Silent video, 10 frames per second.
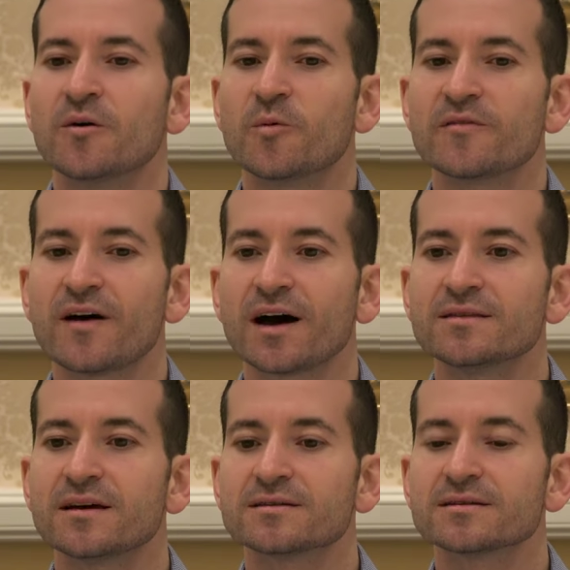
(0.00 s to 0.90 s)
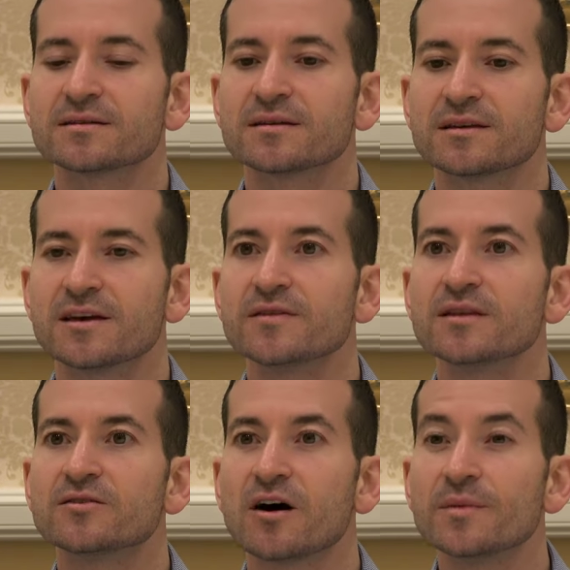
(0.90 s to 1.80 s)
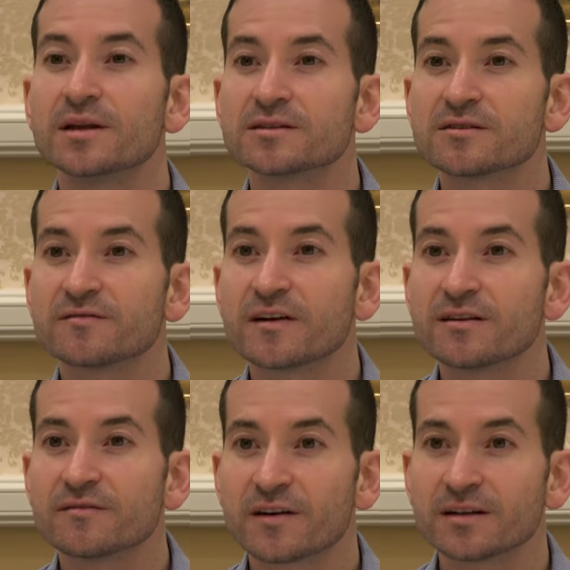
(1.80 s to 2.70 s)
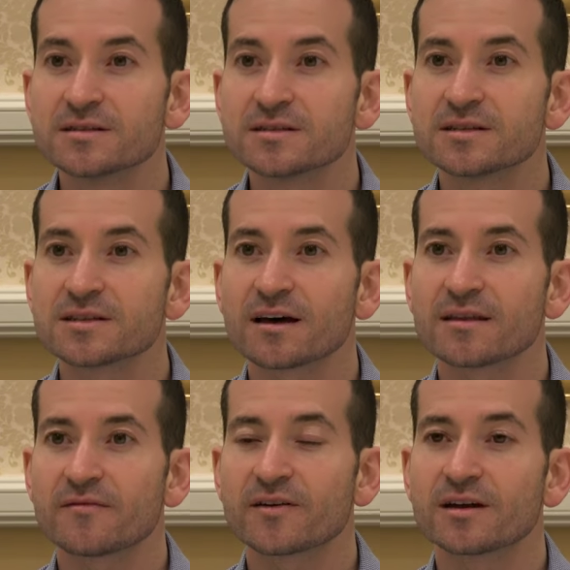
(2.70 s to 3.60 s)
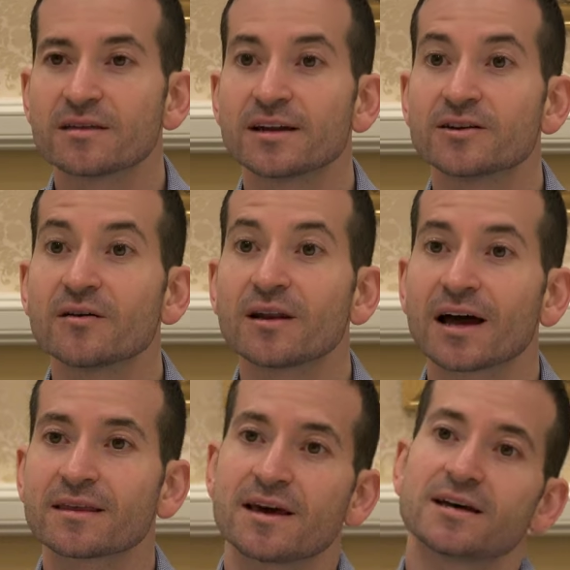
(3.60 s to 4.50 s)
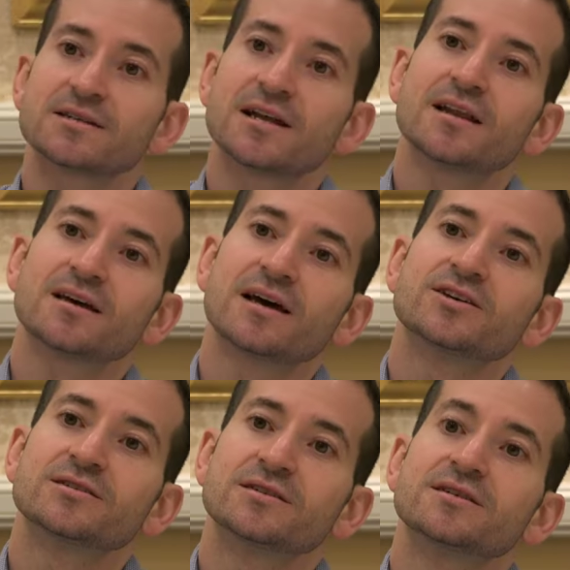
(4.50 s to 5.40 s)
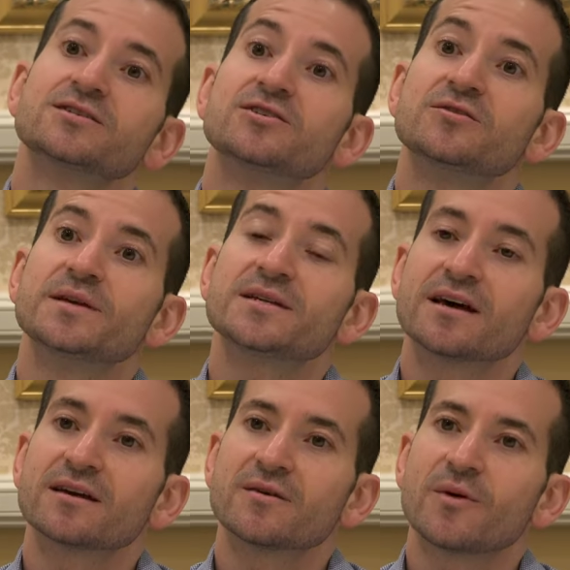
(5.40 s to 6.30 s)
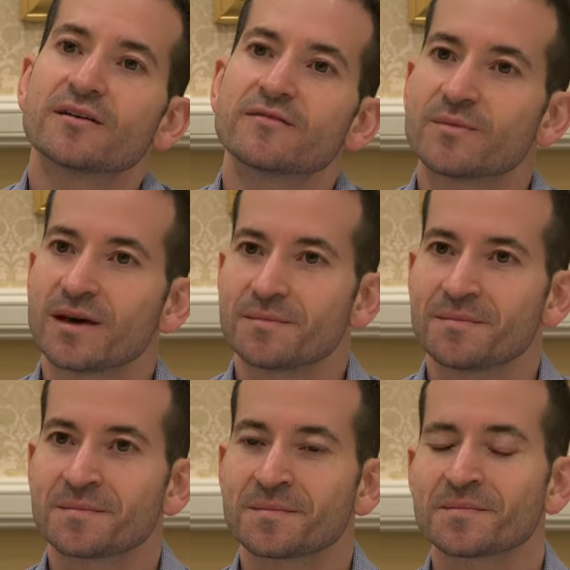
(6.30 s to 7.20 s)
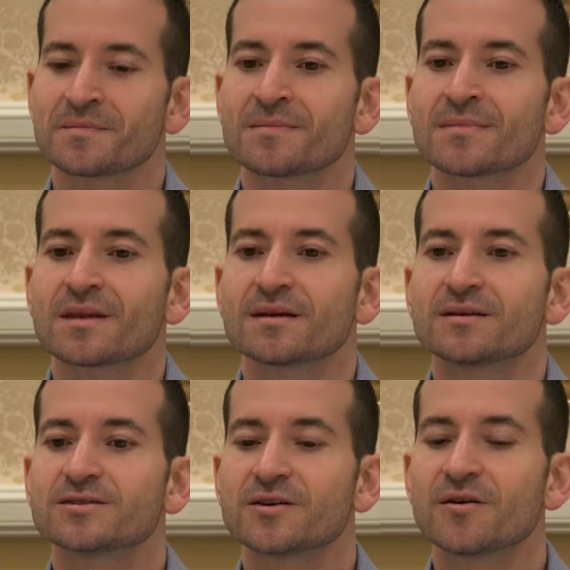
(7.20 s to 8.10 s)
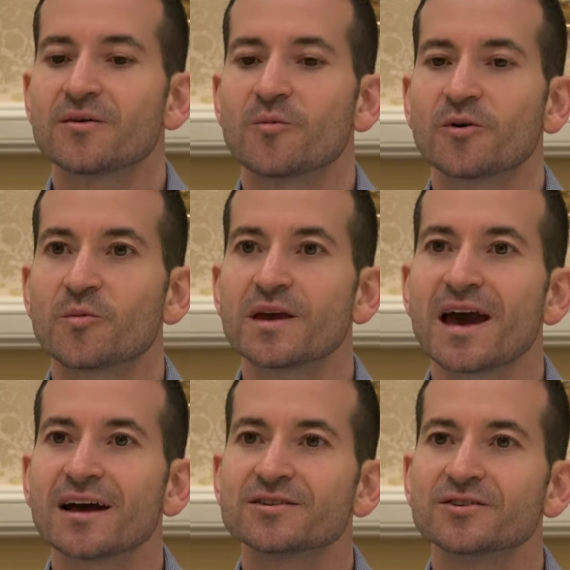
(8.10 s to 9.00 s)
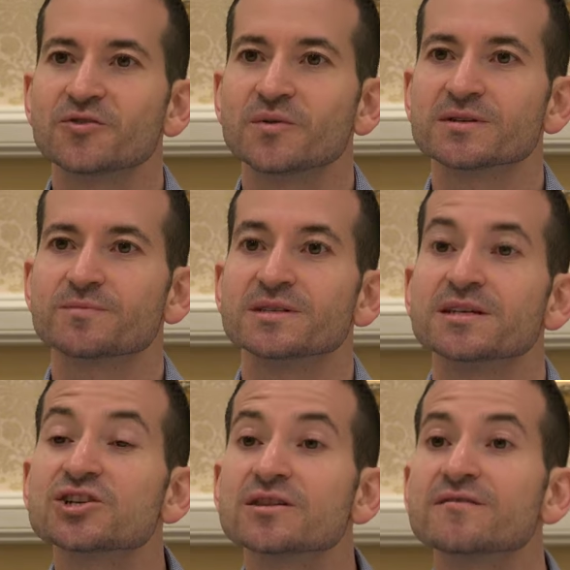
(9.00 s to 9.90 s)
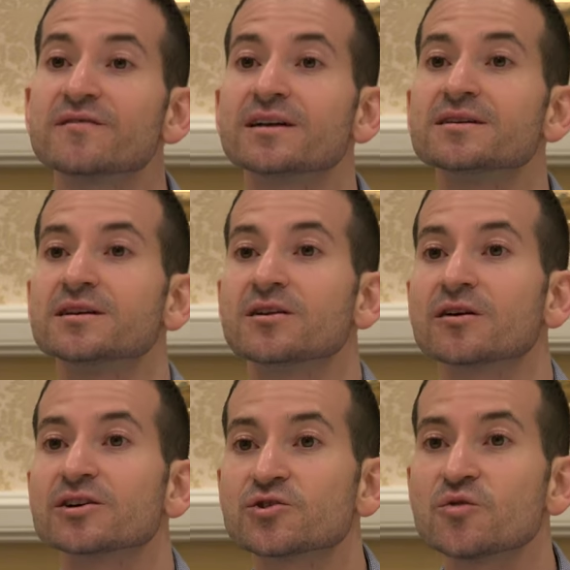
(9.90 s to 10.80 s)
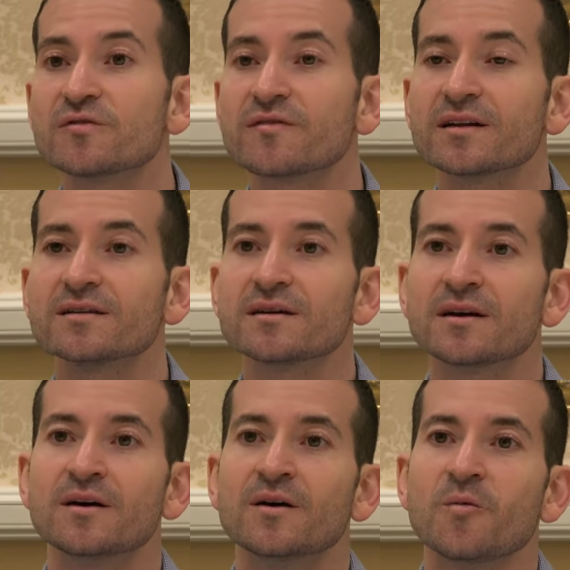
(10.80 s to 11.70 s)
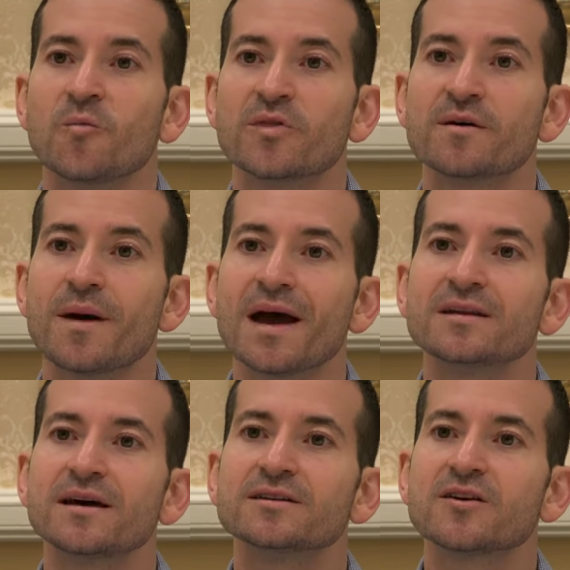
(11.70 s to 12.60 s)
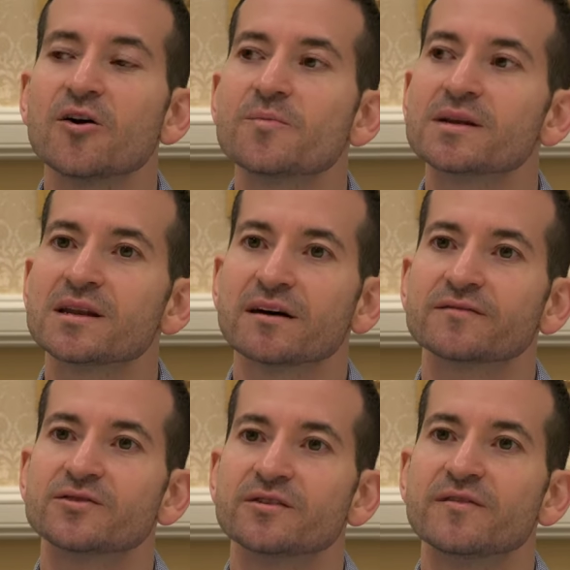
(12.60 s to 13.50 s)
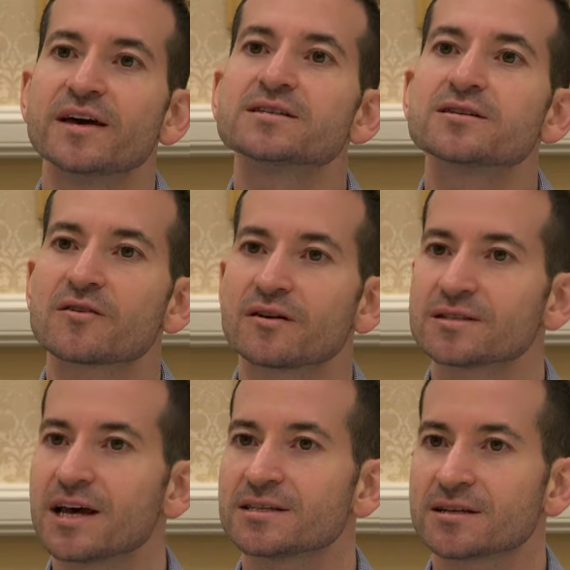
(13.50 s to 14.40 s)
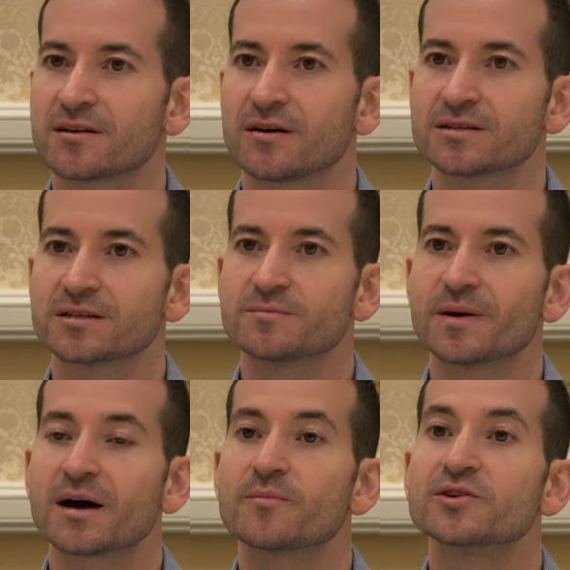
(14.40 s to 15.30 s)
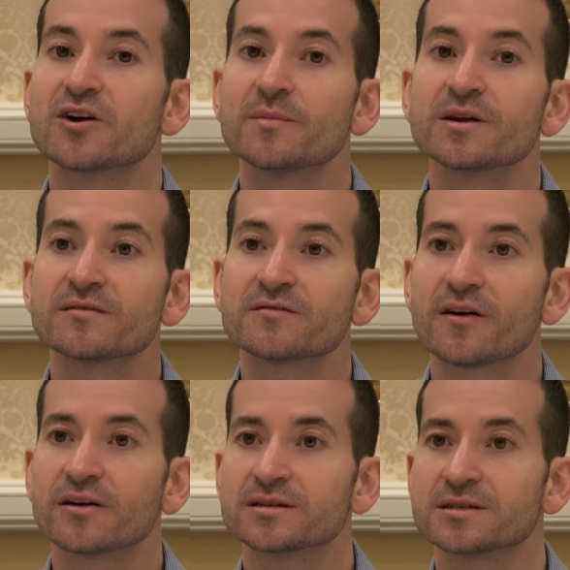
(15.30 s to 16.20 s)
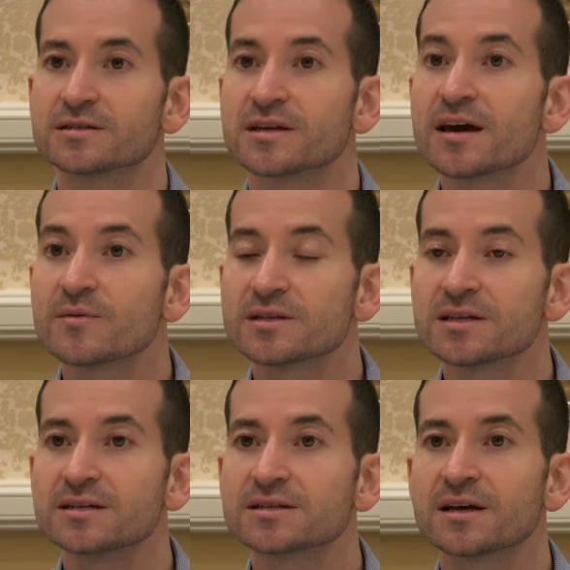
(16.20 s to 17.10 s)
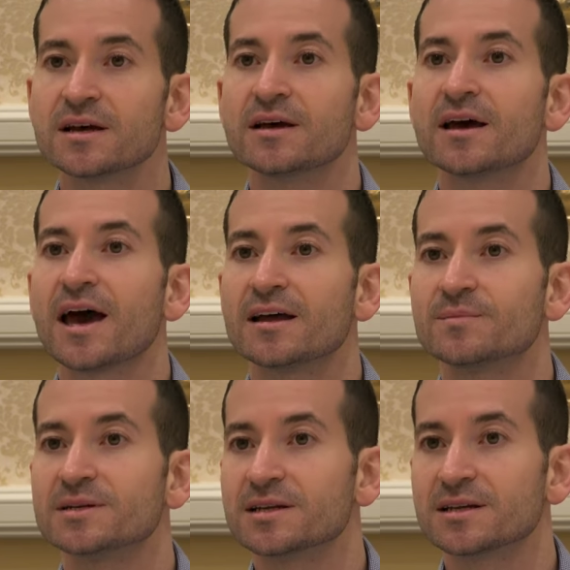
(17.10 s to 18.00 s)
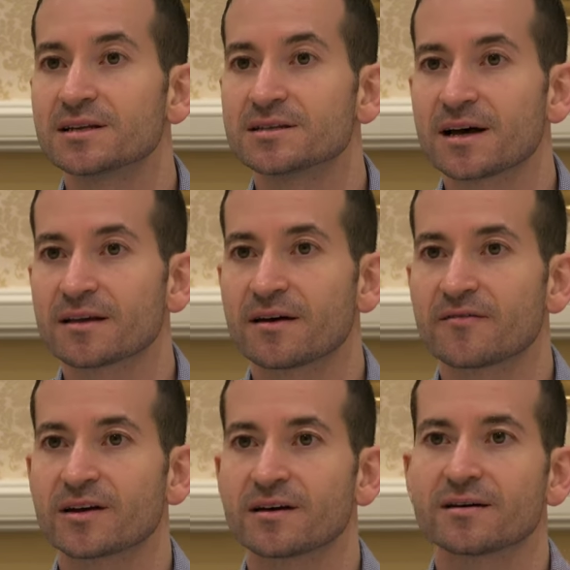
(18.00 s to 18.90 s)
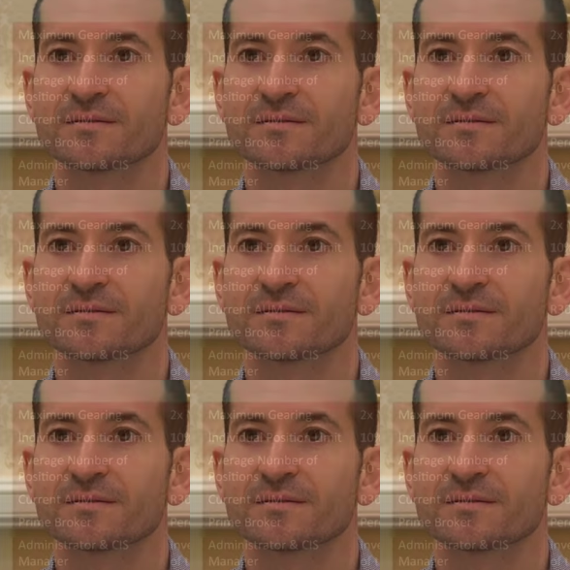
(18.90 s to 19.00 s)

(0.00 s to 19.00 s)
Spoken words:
We find that Given the dominance of fund of funds in South Africa, they don't like the asset allocation decision to be taken away from them. So what we had to do is position the fund as a long-short fund with the mandate open enough to invest across asset classes. But our predominant focus is equities, and particularly in South Africa.